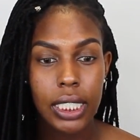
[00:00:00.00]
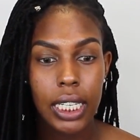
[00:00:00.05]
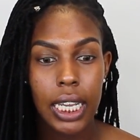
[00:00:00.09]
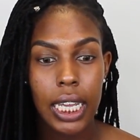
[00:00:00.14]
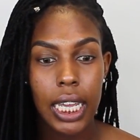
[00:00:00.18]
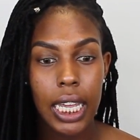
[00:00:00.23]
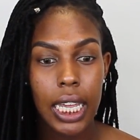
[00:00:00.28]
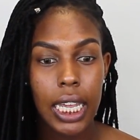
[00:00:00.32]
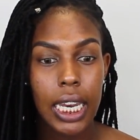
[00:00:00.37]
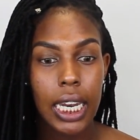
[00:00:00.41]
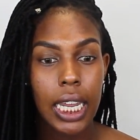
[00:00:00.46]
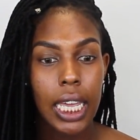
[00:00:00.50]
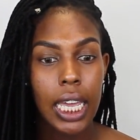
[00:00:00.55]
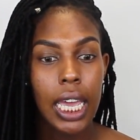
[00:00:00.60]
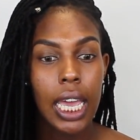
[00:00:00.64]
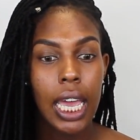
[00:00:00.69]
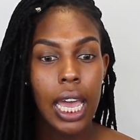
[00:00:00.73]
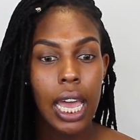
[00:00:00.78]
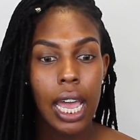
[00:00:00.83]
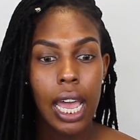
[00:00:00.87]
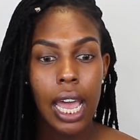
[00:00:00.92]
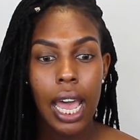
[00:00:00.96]
And
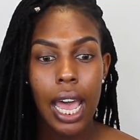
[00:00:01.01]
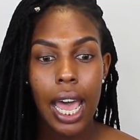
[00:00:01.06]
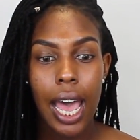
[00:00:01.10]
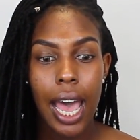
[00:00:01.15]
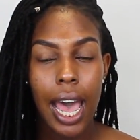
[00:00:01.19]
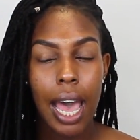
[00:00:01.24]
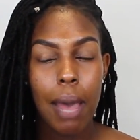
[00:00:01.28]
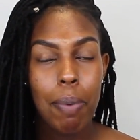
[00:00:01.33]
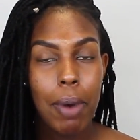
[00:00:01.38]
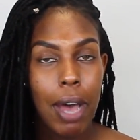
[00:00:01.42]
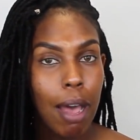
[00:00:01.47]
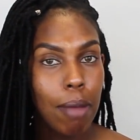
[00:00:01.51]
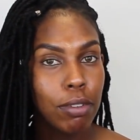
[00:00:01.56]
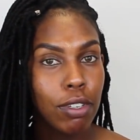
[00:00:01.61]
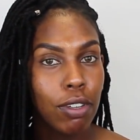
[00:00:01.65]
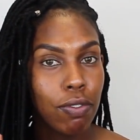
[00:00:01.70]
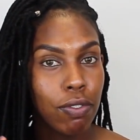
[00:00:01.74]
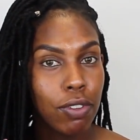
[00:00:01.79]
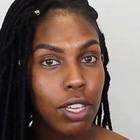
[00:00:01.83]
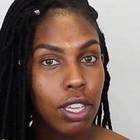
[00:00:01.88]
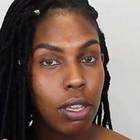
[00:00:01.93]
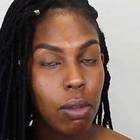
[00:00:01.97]
I popped a
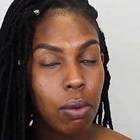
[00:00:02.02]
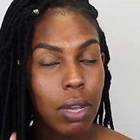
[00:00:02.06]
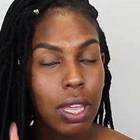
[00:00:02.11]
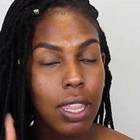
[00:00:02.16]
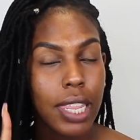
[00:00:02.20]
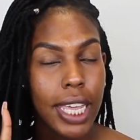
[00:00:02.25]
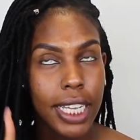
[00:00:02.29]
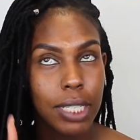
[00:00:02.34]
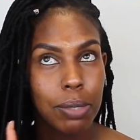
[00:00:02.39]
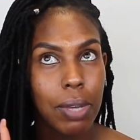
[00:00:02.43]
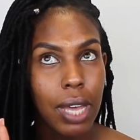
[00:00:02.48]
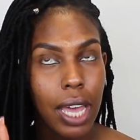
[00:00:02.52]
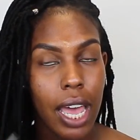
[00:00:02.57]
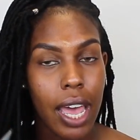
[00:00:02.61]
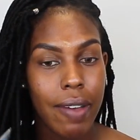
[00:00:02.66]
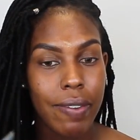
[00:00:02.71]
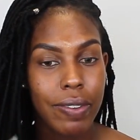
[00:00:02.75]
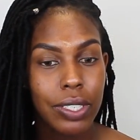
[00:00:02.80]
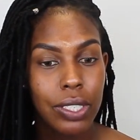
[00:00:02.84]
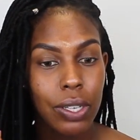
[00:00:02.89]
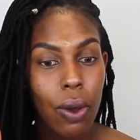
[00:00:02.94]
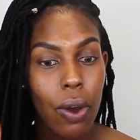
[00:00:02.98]
few, and that's why I have
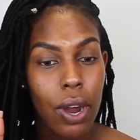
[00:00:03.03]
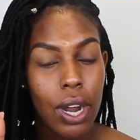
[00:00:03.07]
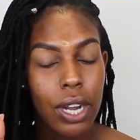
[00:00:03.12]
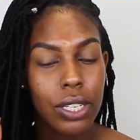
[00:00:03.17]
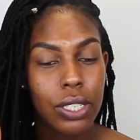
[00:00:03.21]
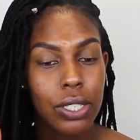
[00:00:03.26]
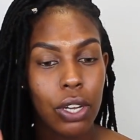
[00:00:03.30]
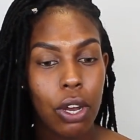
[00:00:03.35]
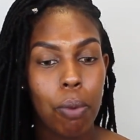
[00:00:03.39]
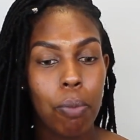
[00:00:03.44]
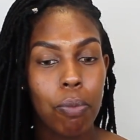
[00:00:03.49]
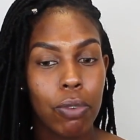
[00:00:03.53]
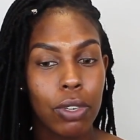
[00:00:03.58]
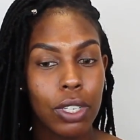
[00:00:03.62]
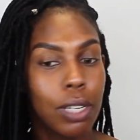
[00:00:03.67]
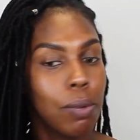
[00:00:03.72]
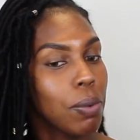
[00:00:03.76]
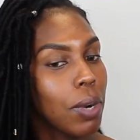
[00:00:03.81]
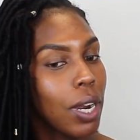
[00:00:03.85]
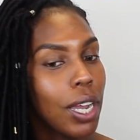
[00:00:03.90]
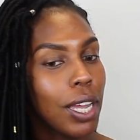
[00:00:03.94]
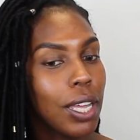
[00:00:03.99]
scars. So I'm really
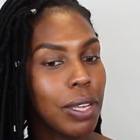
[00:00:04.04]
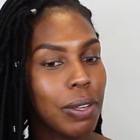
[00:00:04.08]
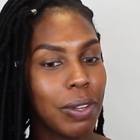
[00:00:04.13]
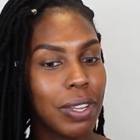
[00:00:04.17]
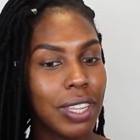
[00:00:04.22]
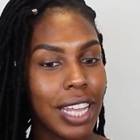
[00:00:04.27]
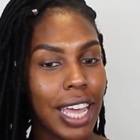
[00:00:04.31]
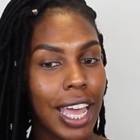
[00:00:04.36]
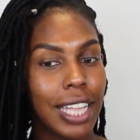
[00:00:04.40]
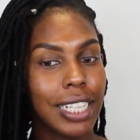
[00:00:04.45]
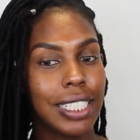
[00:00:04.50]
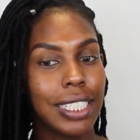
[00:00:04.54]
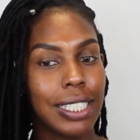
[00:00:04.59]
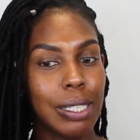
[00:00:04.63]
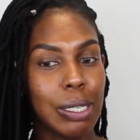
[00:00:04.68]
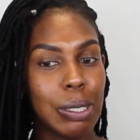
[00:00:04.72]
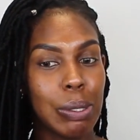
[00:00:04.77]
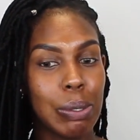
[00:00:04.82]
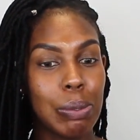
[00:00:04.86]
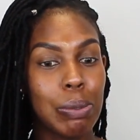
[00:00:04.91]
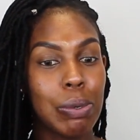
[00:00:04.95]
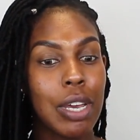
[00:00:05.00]
working on that
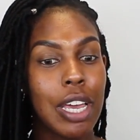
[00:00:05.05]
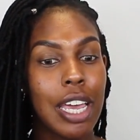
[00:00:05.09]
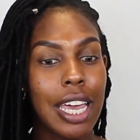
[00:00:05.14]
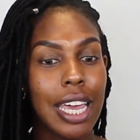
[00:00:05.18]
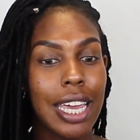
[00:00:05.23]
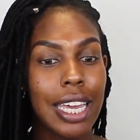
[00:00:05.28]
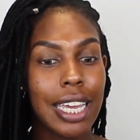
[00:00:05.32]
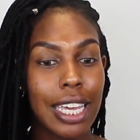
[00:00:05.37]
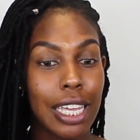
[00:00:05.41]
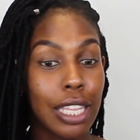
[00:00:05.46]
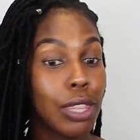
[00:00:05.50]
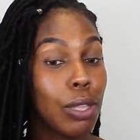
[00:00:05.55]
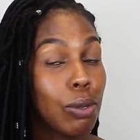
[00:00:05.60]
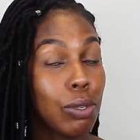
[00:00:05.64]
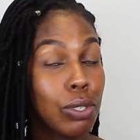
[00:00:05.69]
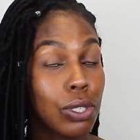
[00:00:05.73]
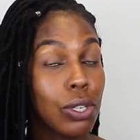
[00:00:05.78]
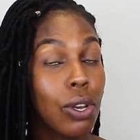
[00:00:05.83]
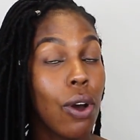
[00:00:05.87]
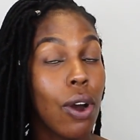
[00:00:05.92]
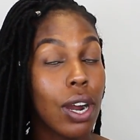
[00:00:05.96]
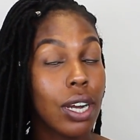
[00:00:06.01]
to get those
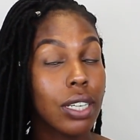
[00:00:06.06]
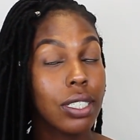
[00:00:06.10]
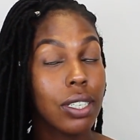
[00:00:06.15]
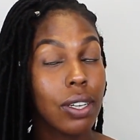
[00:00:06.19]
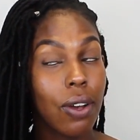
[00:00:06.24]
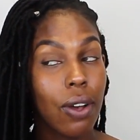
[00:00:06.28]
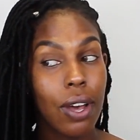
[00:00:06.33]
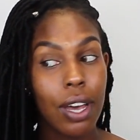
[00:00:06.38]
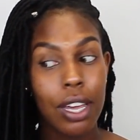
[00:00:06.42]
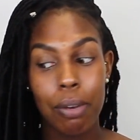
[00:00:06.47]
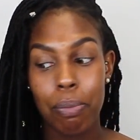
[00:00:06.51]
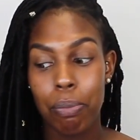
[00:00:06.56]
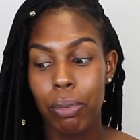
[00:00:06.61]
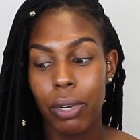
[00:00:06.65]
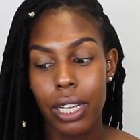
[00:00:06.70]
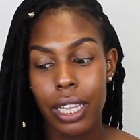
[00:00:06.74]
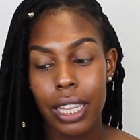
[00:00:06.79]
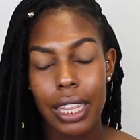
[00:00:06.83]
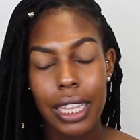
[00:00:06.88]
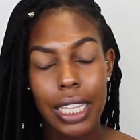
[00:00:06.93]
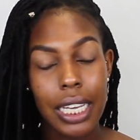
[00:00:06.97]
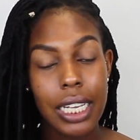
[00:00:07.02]
scars gone. But
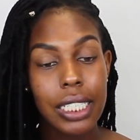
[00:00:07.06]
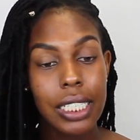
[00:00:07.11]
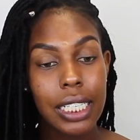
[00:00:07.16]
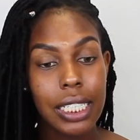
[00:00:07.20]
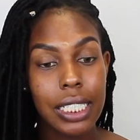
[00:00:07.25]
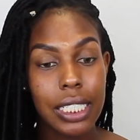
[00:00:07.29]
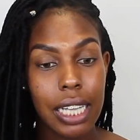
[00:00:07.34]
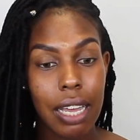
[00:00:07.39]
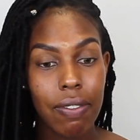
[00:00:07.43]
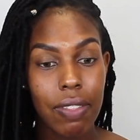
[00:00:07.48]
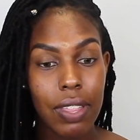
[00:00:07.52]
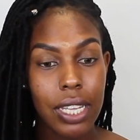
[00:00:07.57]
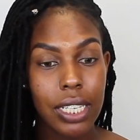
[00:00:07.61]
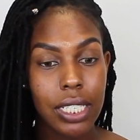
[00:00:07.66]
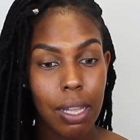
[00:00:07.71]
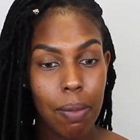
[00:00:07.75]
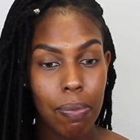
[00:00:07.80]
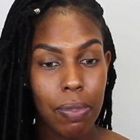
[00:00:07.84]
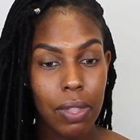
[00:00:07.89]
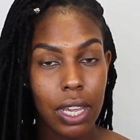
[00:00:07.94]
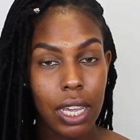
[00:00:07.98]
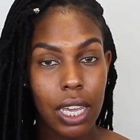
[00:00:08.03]
this is definitely
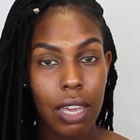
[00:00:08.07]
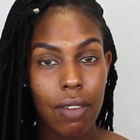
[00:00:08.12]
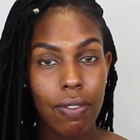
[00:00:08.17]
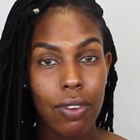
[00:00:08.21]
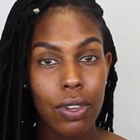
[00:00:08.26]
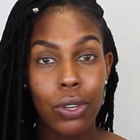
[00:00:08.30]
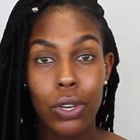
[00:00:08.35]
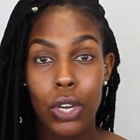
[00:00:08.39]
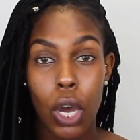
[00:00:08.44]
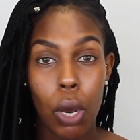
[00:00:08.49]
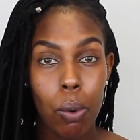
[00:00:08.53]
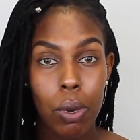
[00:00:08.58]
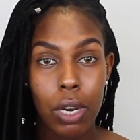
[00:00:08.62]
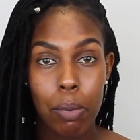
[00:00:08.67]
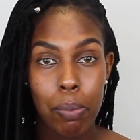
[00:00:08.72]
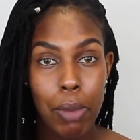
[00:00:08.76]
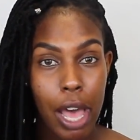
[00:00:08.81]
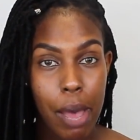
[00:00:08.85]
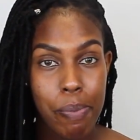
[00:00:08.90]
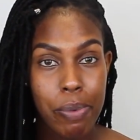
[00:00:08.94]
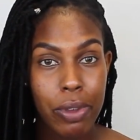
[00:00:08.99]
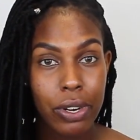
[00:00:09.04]
something if you don't want to
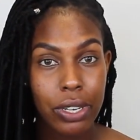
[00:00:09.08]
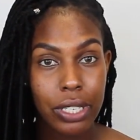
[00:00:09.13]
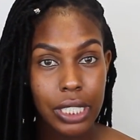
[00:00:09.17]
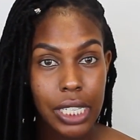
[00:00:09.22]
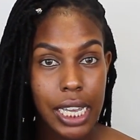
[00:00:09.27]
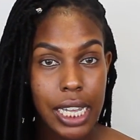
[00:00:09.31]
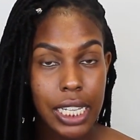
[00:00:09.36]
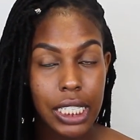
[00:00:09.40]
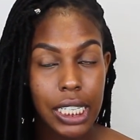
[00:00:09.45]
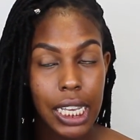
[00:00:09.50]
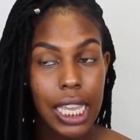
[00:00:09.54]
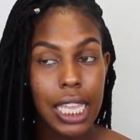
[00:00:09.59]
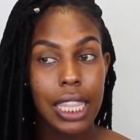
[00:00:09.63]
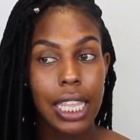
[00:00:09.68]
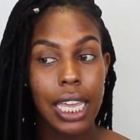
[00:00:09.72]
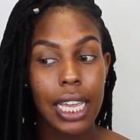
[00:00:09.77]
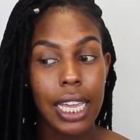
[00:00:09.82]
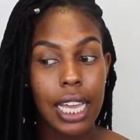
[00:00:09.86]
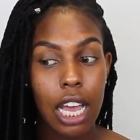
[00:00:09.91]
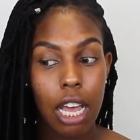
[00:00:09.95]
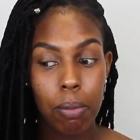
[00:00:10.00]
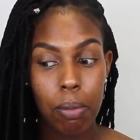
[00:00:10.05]
pop your zits and they
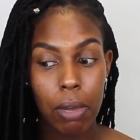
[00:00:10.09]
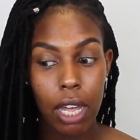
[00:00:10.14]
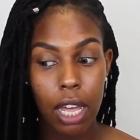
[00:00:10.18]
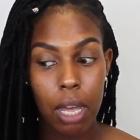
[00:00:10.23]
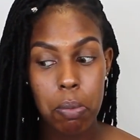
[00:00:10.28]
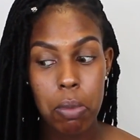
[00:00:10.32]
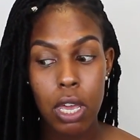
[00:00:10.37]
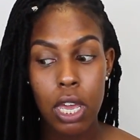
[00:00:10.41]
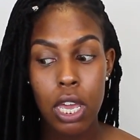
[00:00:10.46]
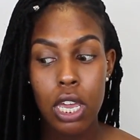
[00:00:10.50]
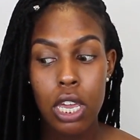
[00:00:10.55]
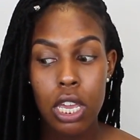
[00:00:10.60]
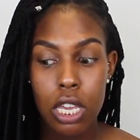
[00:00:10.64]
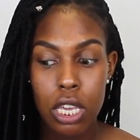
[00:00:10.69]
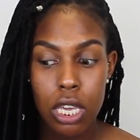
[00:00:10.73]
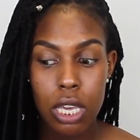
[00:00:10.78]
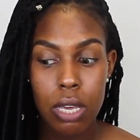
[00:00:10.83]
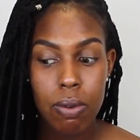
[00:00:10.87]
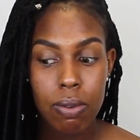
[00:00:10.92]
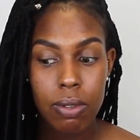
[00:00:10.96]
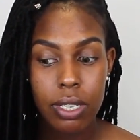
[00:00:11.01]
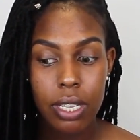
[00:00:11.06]
come up,
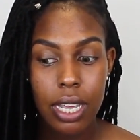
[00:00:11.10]
use